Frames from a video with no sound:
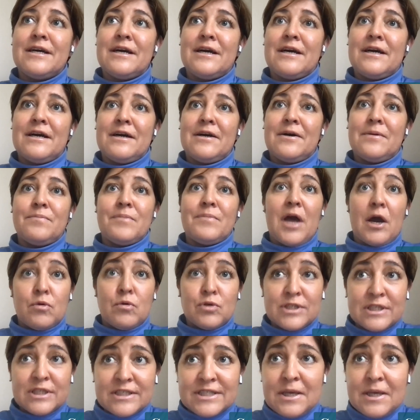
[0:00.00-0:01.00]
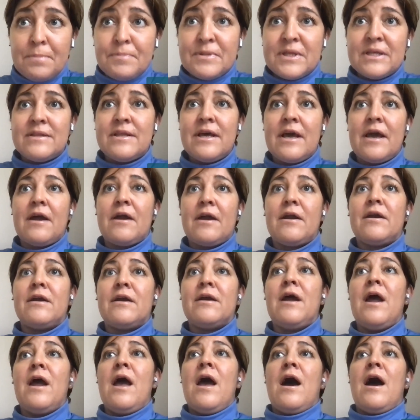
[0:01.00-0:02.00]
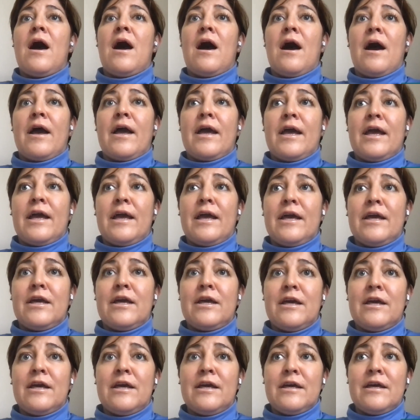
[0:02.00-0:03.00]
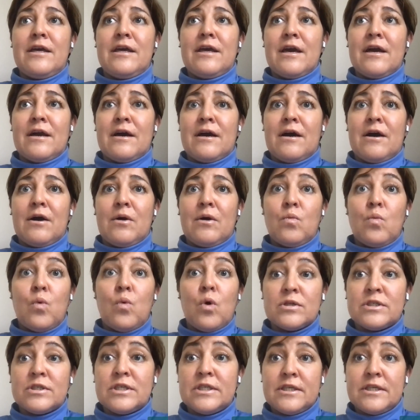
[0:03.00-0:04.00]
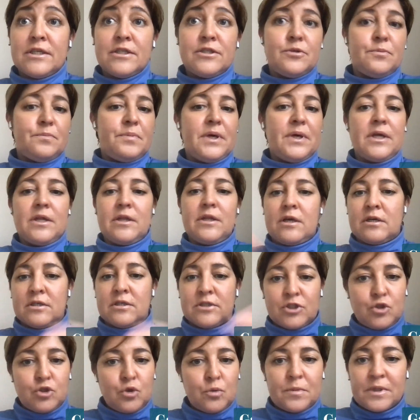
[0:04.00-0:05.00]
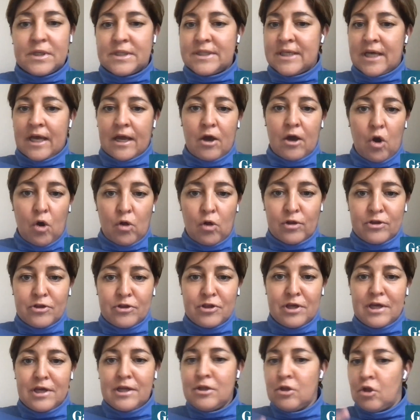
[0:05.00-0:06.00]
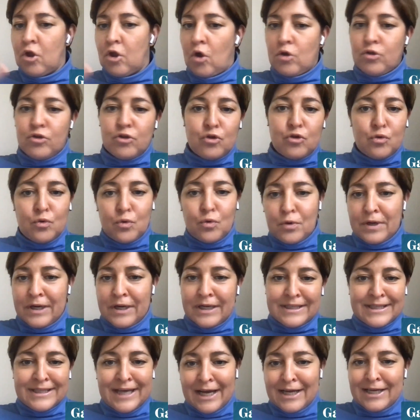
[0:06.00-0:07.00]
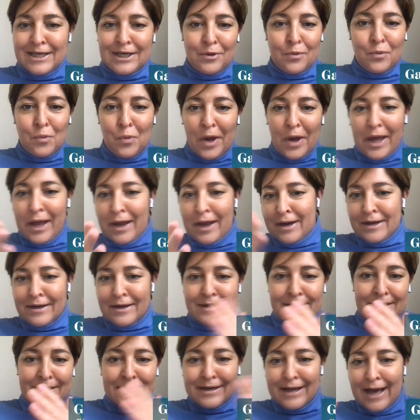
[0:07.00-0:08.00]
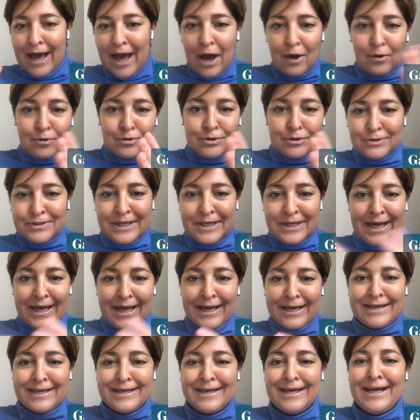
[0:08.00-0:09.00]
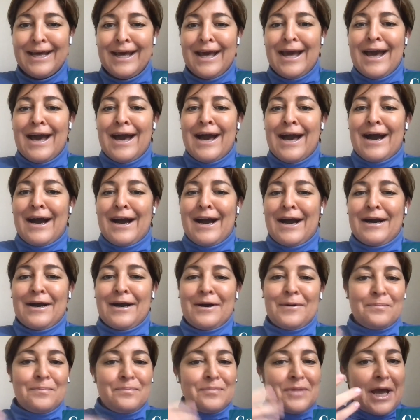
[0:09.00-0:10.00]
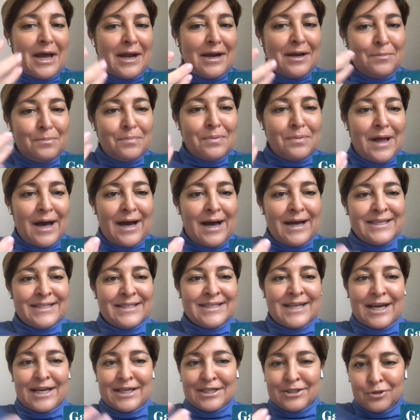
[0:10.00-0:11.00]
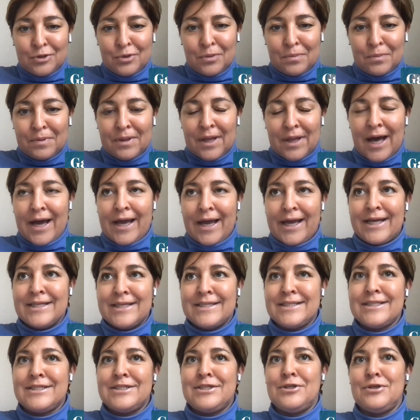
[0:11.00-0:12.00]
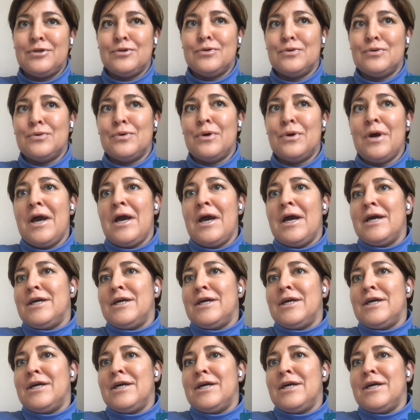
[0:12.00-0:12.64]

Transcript: I was accepted there. I wanted it to be in consumer psychology, not sure exactly where and how to take that apply side to apply it to